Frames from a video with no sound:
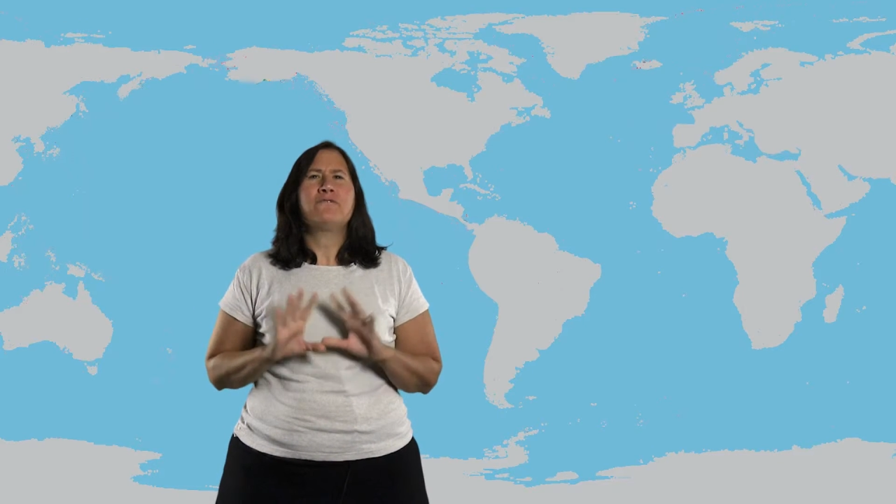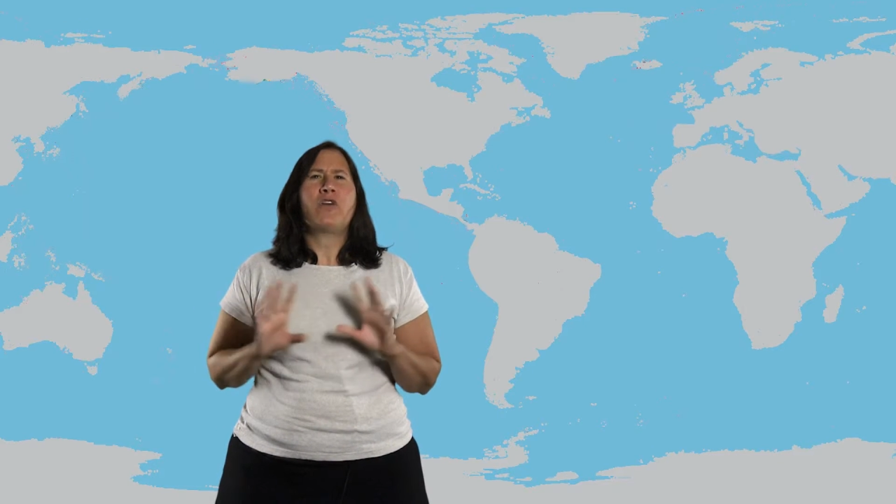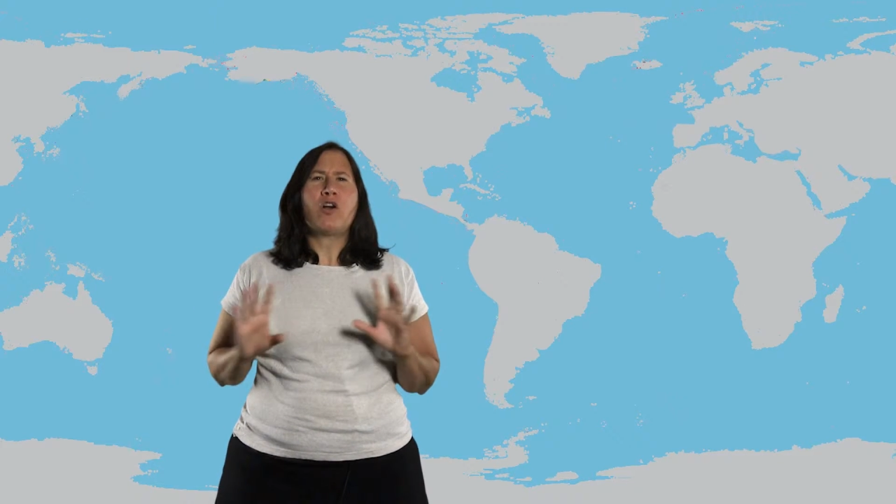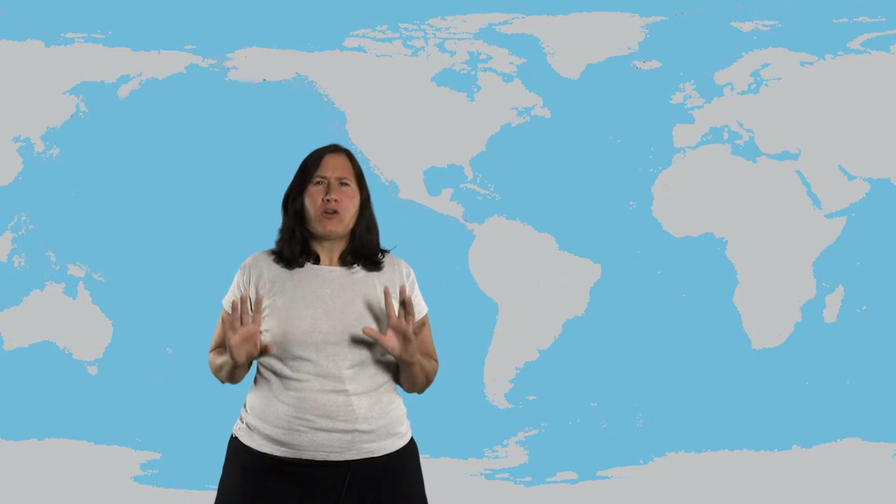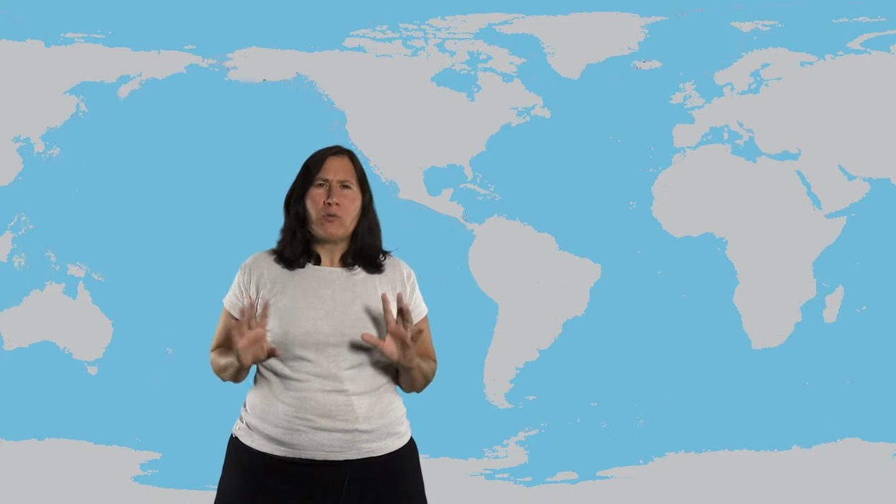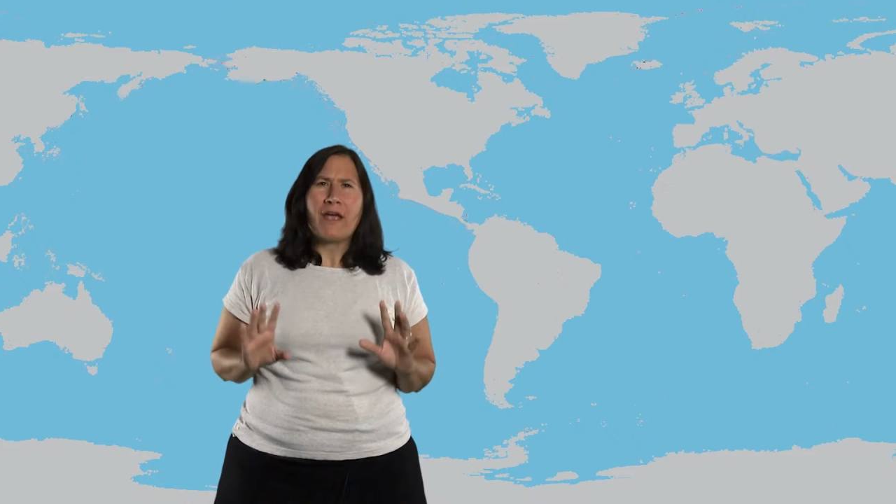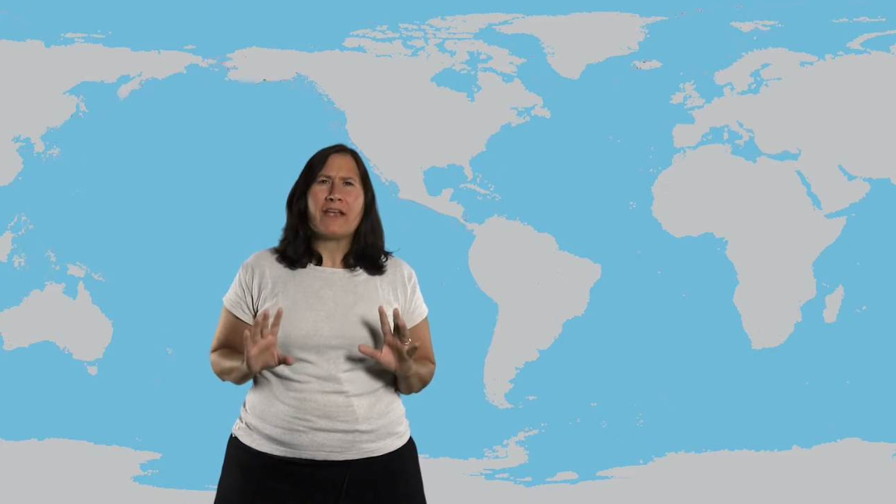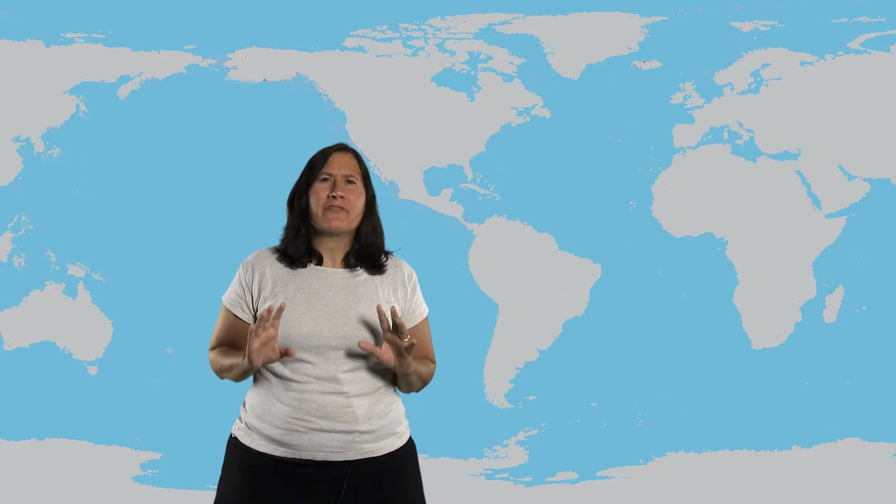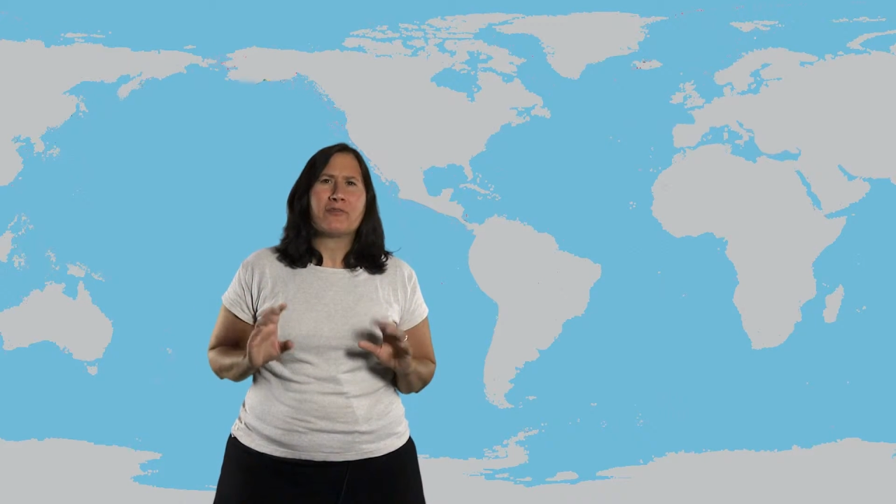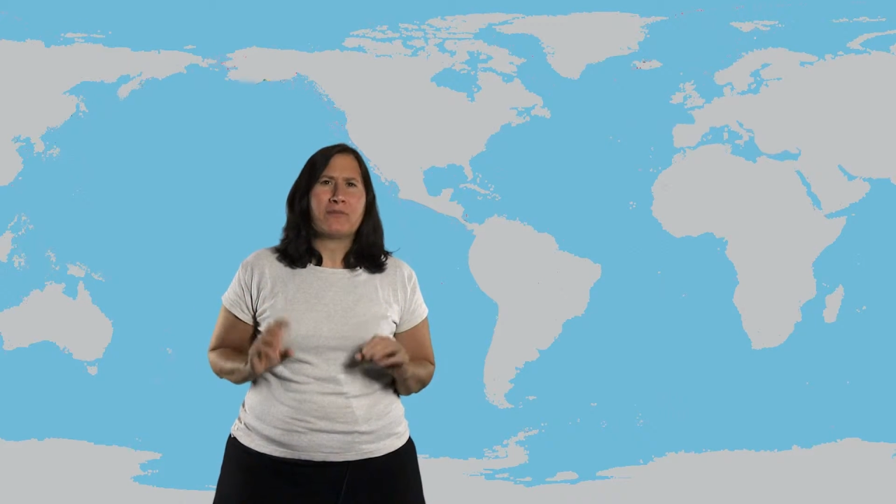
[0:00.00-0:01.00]
far
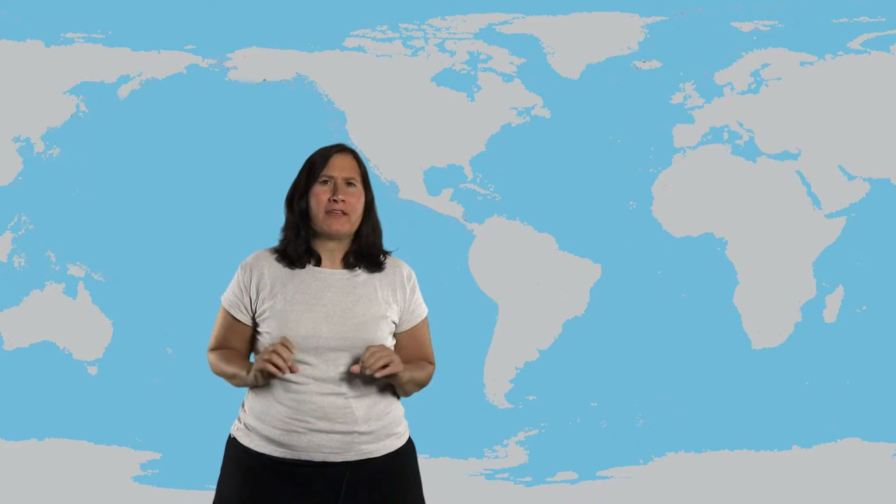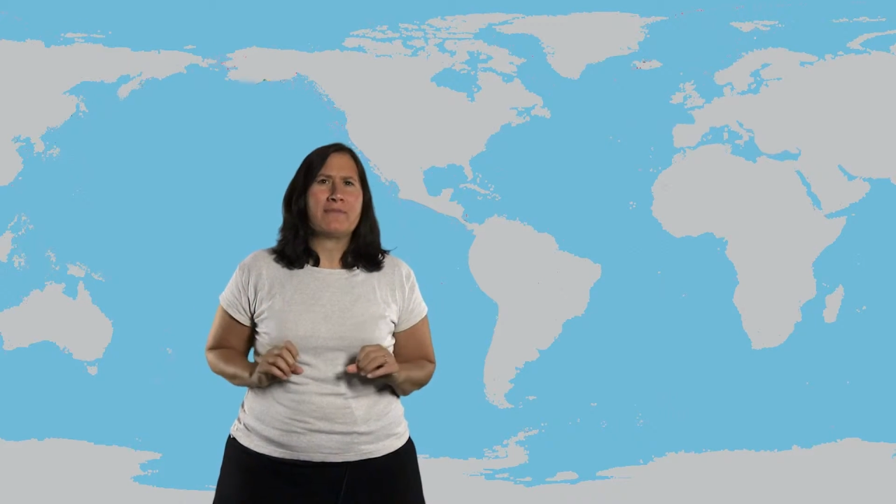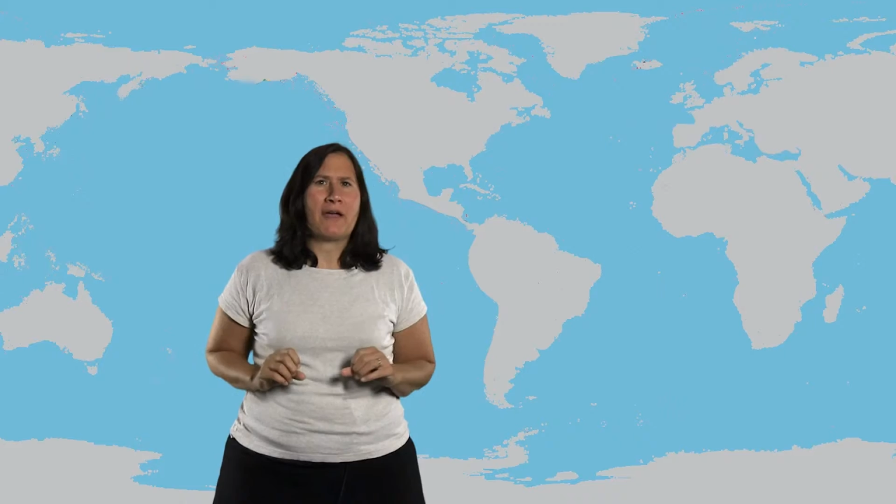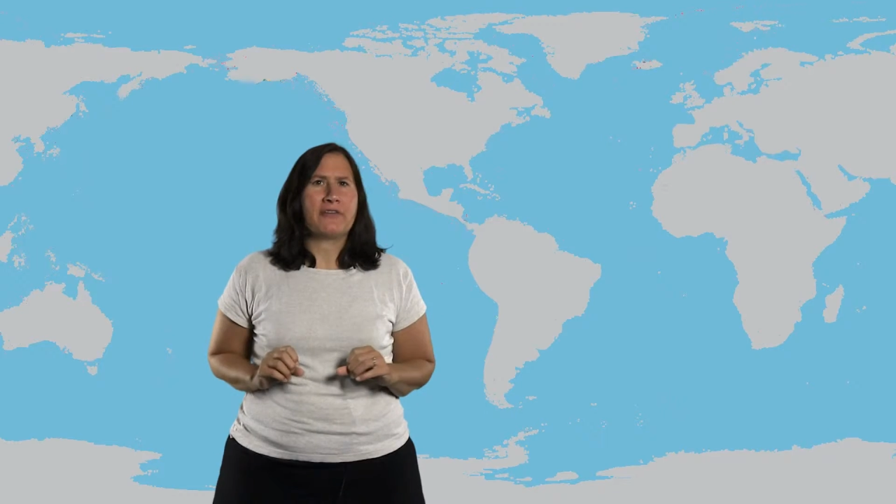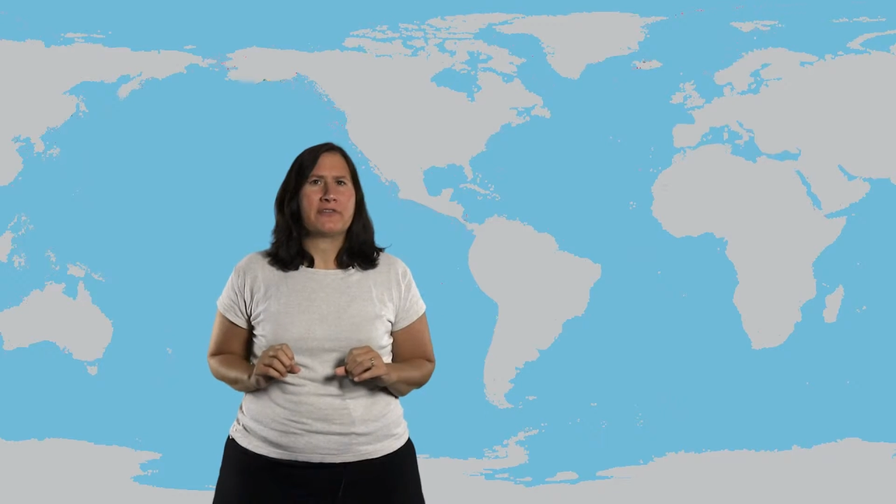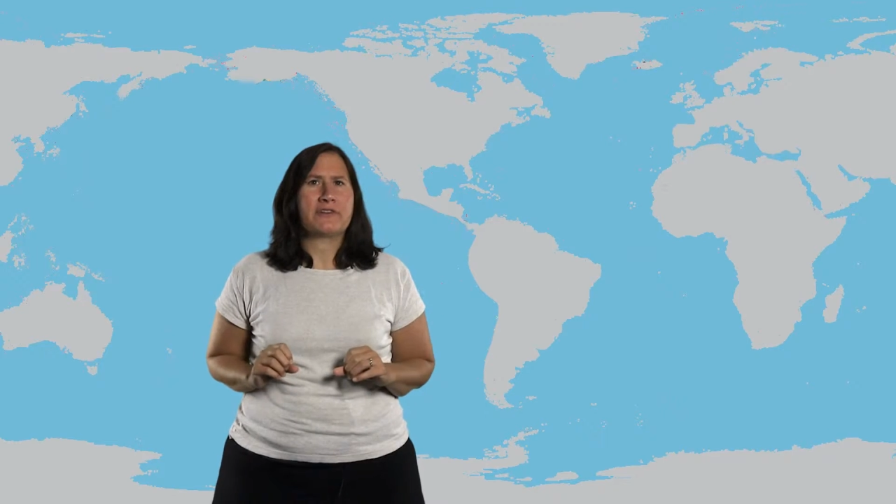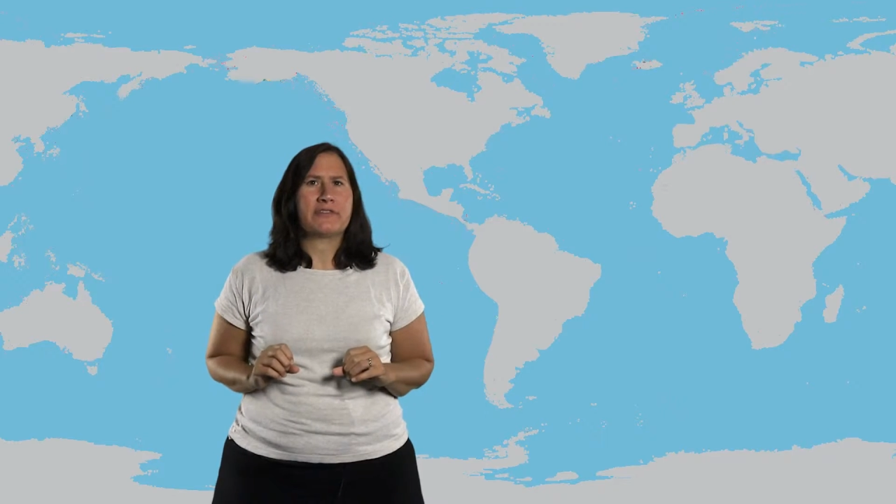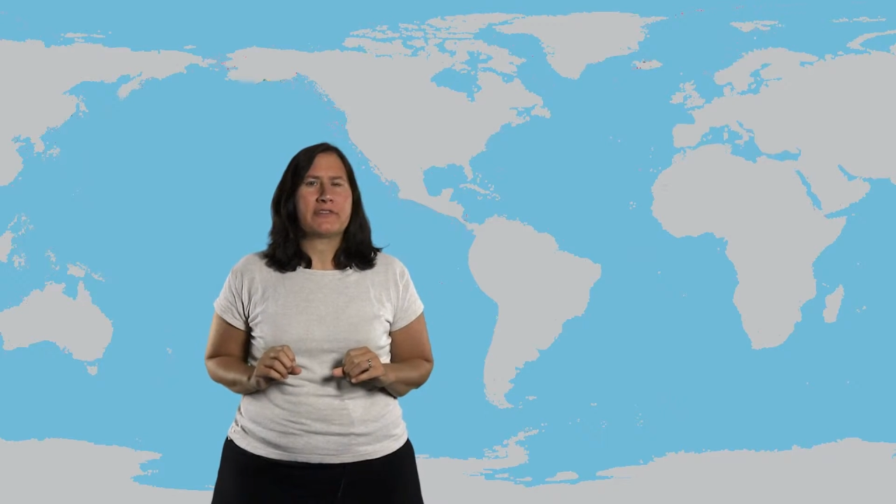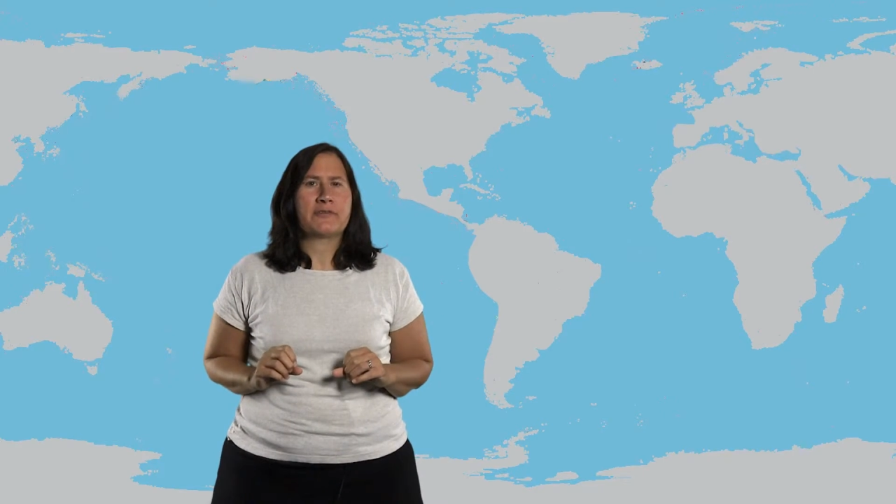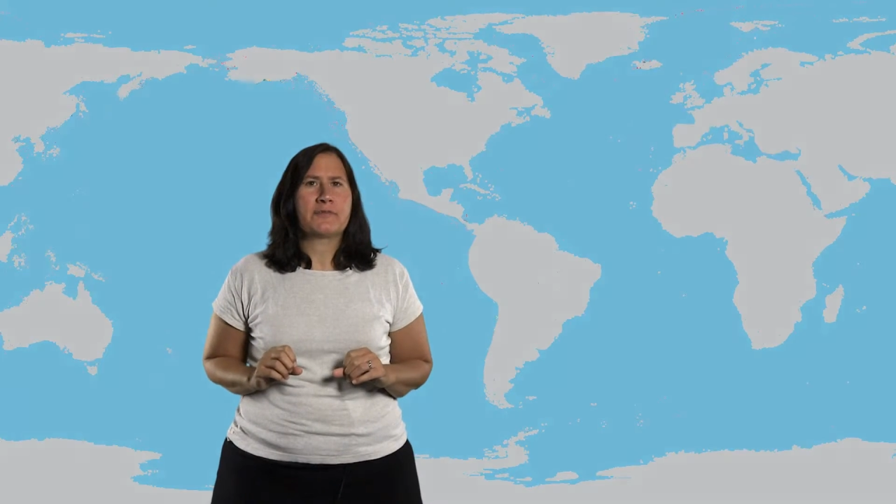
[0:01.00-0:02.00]
away from plate
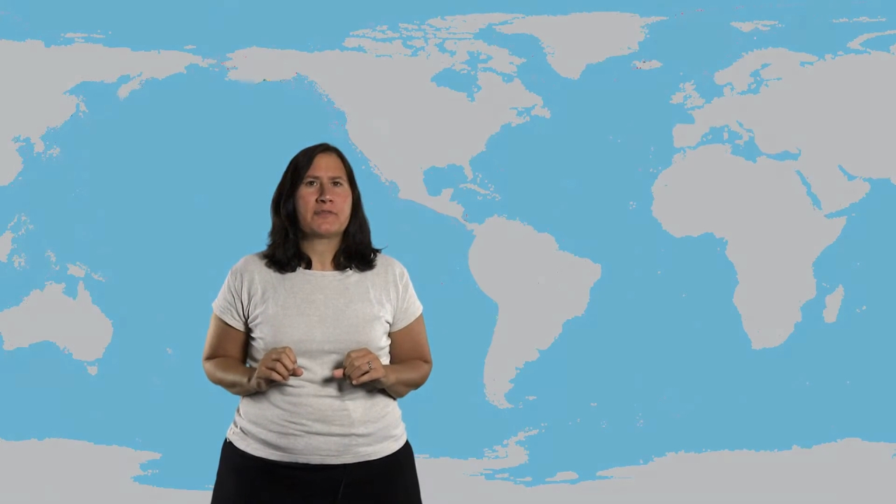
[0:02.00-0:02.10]
boundaries.